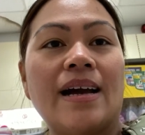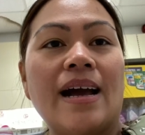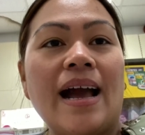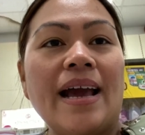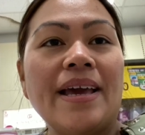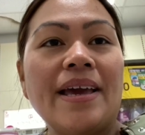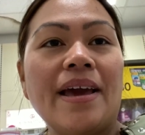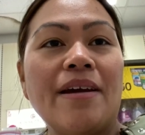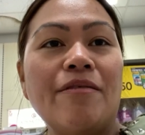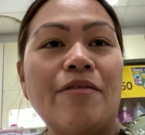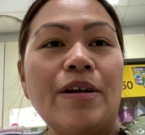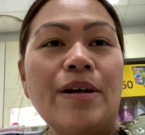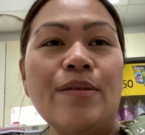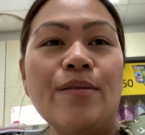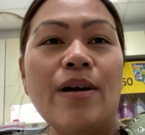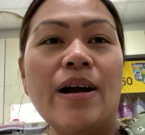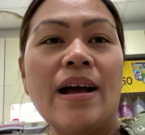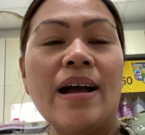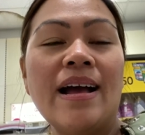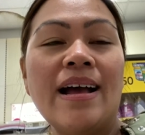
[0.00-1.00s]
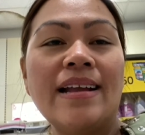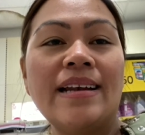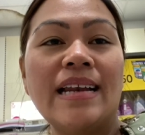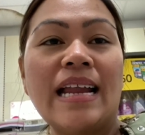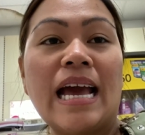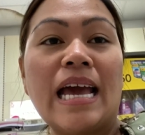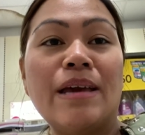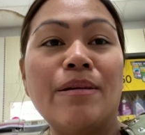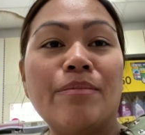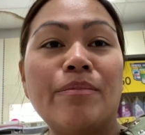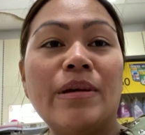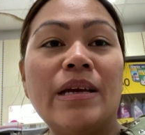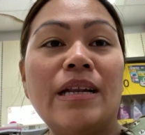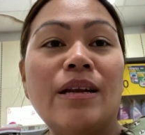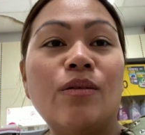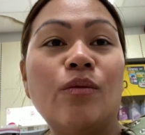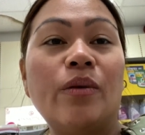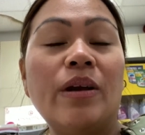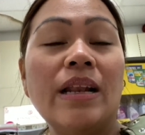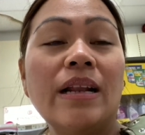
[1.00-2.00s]
Hi everyone, I'm in
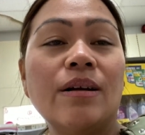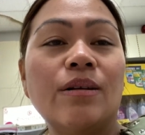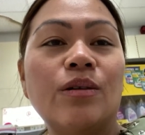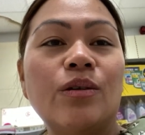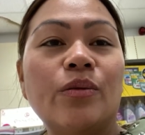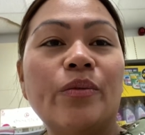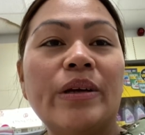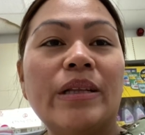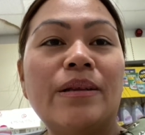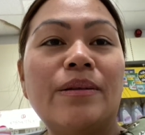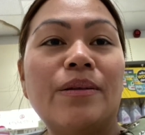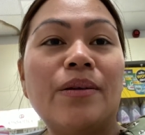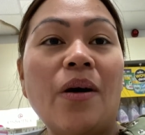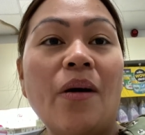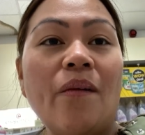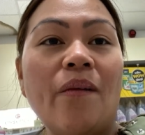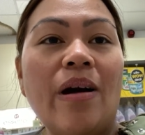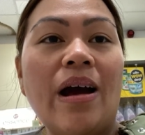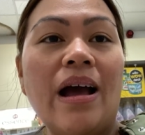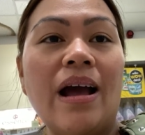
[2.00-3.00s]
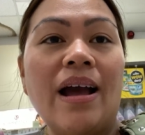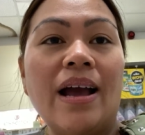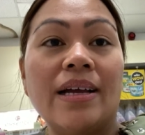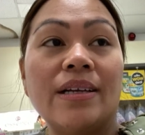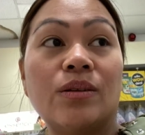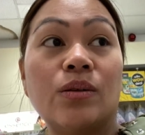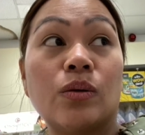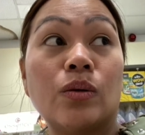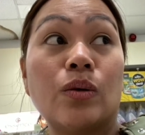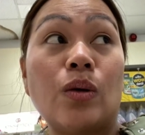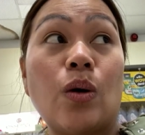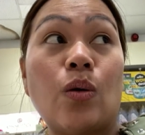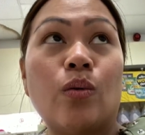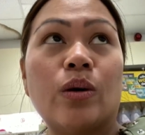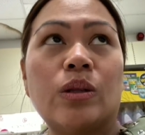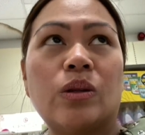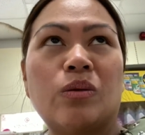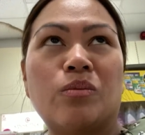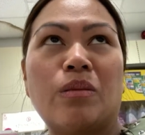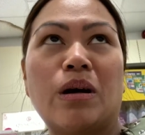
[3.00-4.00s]
Wilko with Noah. I took
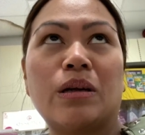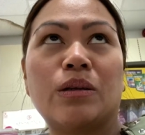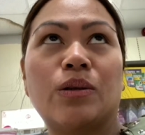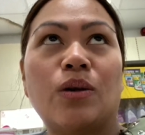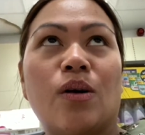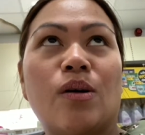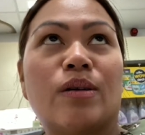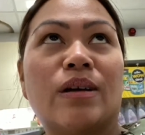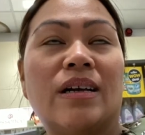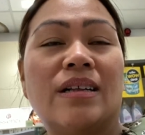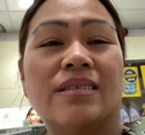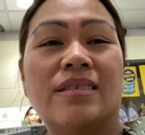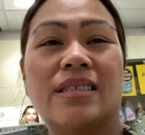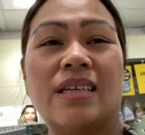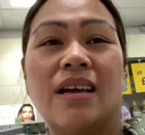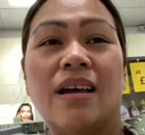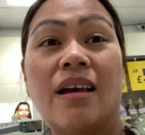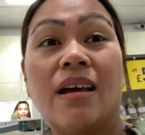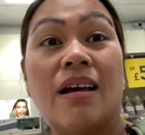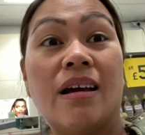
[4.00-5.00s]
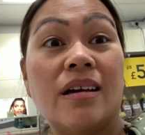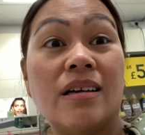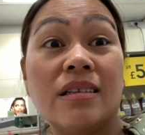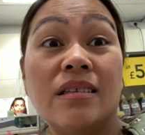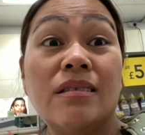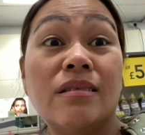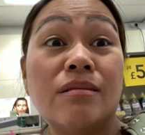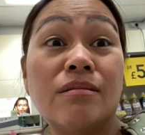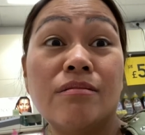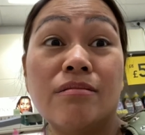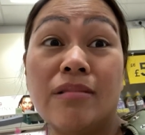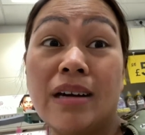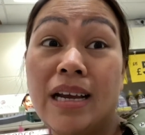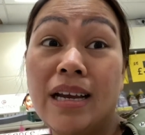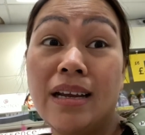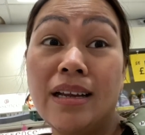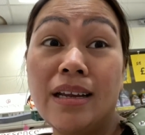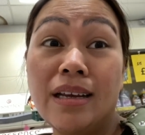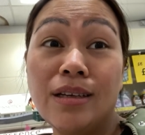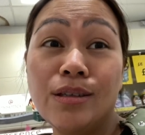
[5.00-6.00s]
Noah to McDonald's. It's
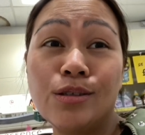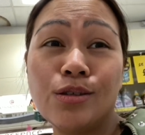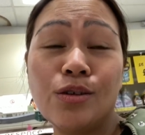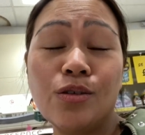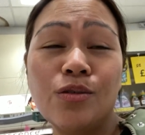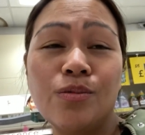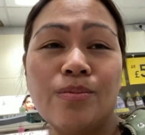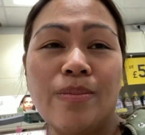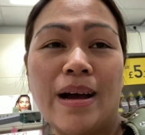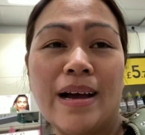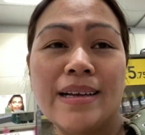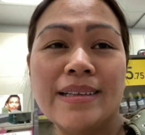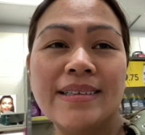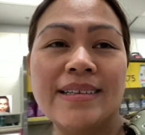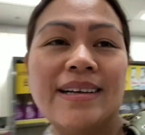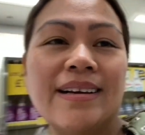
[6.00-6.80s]
raining so bad,